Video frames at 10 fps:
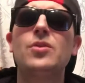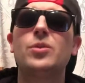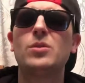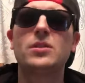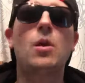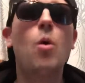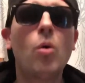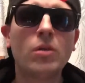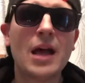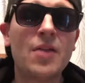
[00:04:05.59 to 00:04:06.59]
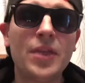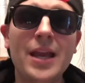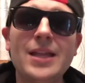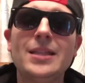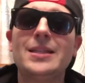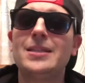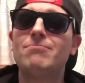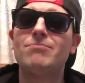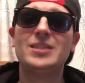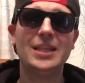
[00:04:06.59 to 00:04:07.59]
There wasn't a whole lot that I
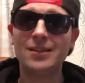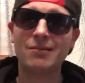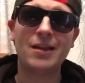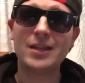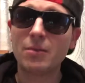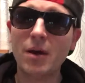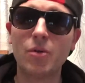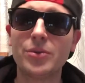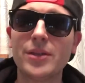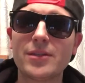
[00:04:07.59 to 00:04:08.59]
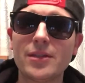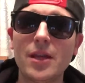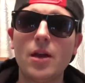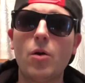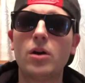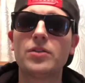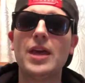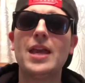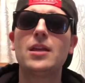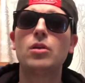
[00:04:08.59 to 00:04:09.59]
didn't like about this, or
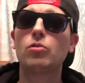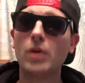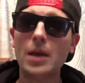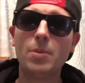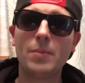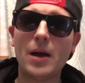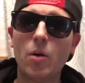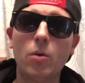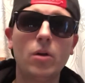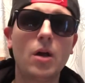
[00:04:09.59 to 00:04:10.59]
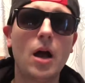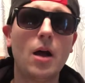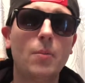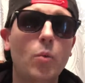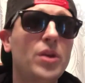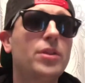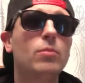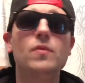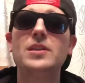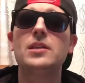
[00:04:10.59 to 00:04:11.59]
that I can gripe about with the
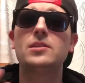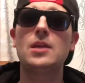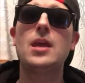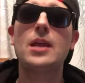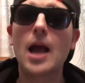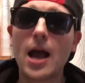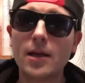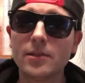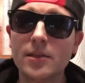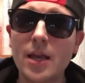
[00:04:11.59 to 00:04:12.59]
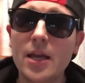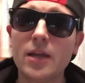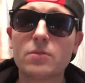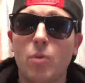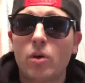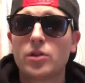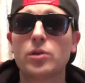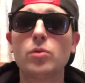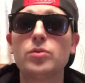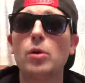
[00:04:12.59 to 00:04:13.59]
movie to say cons. It's more
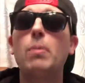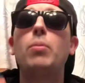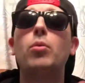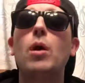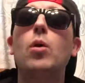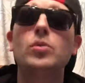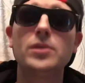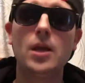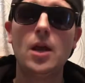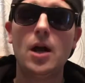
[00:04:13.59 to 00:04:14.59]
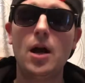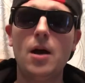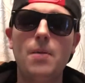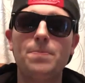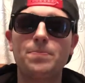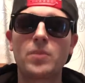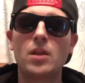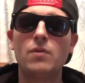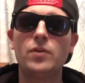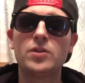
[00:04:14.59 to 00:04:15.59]
so pros.
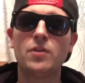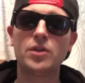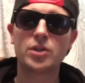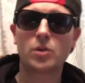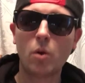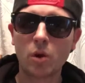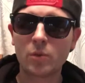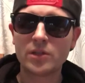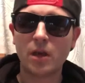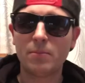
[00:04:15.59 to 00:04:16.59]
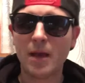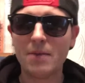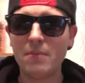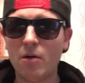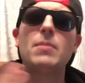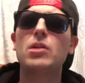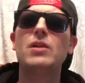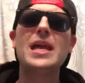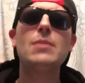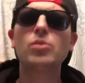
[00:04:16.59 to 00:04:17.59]
First of all, the score was done by
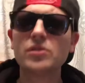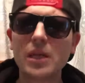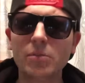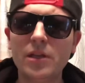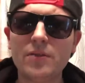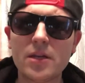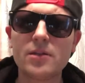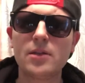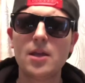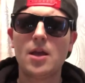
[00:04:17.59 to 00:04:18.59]
Michael Abels, I believe it is.